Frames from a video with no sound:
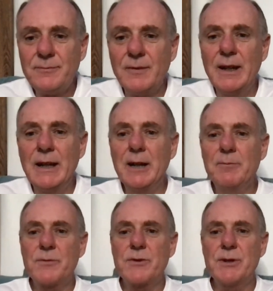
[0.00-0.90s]

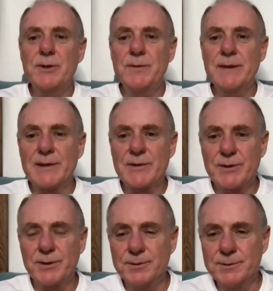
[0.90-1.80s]
to this
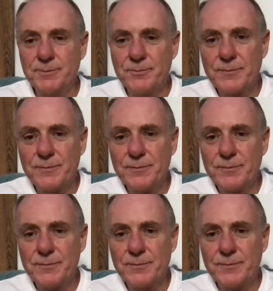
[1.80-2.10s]
tool.